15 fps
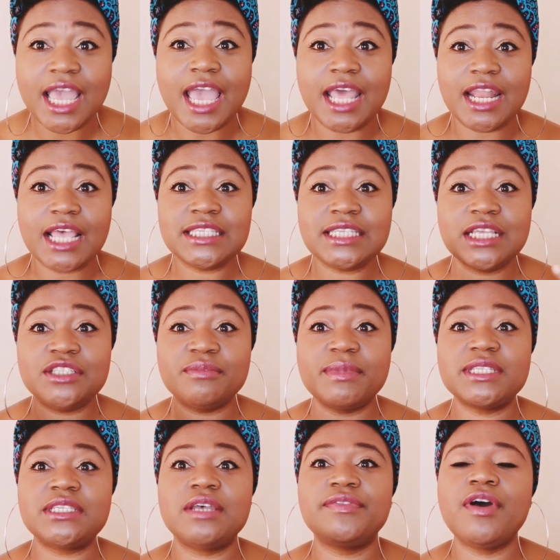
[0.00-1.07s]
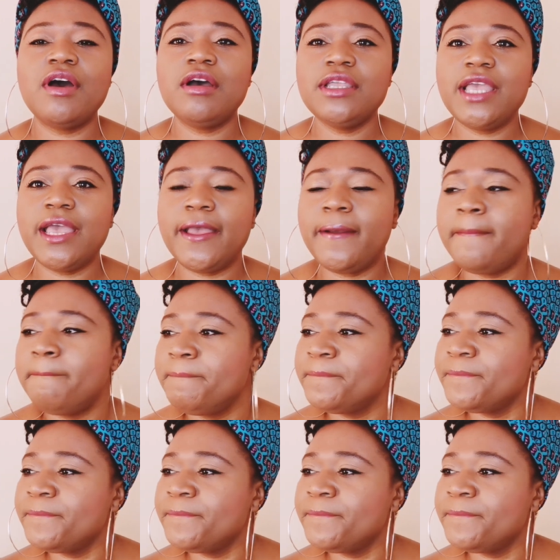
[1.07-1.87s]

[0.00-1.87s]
and I said to myself, oh yeah,